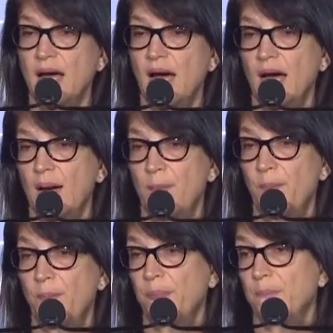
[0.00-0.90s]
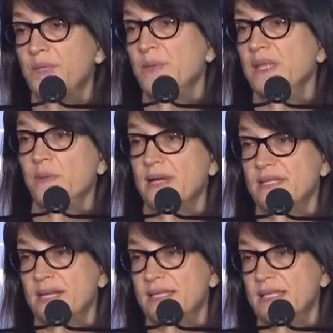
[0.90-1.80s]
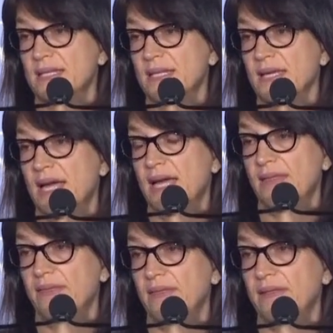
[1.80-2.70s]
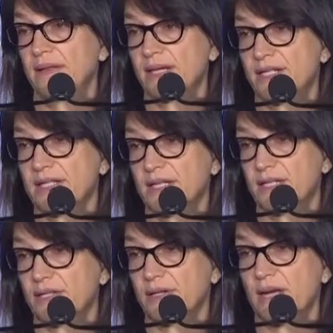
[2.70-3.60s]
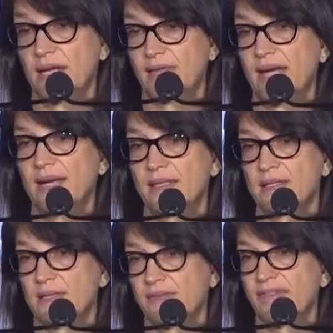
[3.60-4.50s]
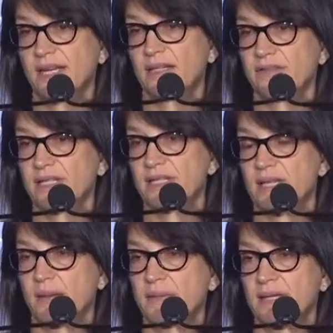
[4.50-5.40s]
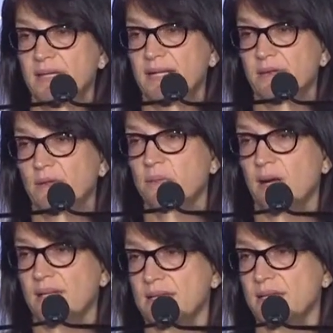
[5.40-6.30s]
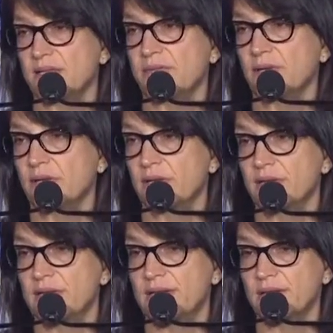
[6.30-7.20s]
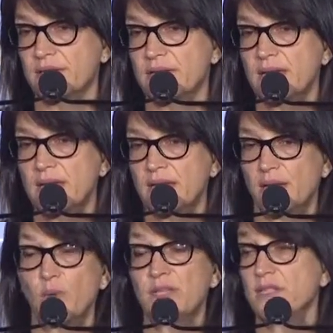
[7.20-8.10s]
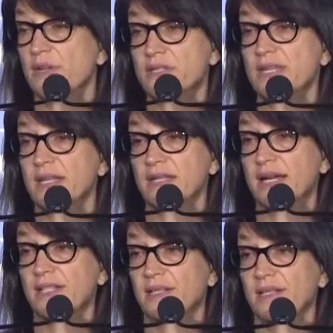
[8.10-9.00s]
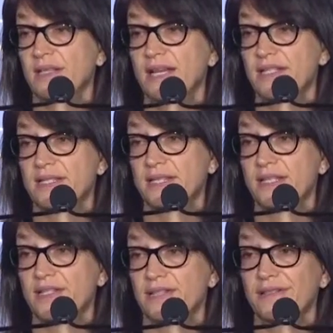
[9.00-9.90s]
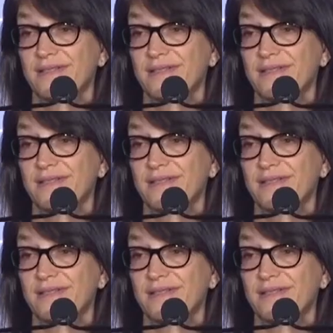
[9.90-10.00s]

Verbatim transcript: um, between the presidency and the legislature, and that had effectively stopped the electoral process over all those years. There was no sitting le legislature.